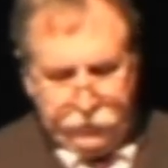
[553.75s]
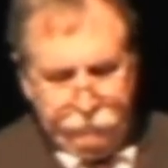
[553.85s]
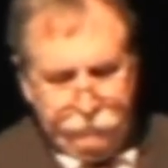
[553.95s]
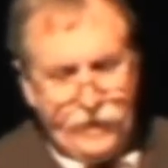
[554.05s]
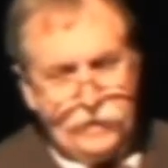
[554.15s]

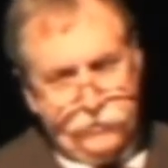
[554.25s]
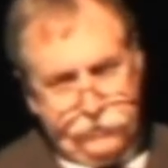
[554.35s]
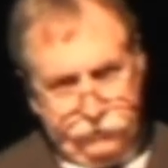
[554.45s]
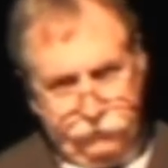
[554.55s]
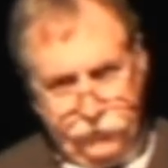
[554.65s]

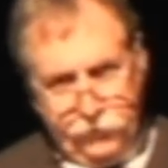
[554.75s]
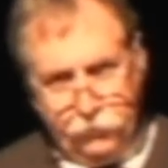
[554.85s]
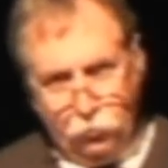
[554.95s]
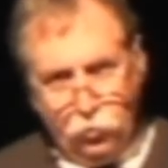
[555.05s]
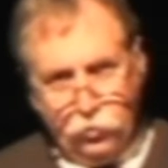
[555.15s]
competitive
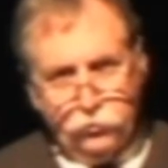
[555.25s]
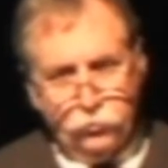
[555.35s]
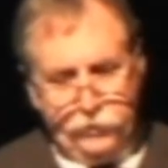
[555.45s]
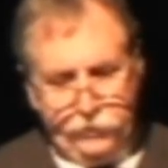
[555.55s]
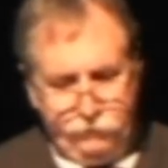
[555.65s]
in the
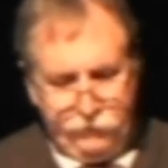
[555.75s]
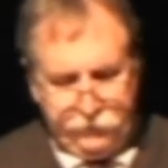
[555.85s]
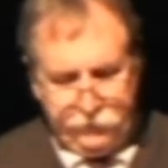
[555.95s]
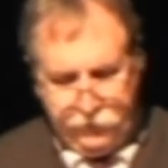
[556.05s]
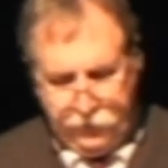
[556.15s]
world we live
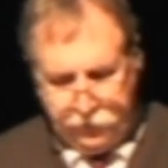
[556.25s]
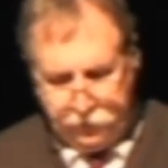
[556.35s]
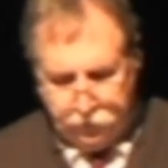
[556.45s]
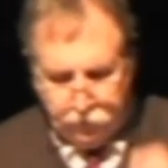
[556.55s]
in today.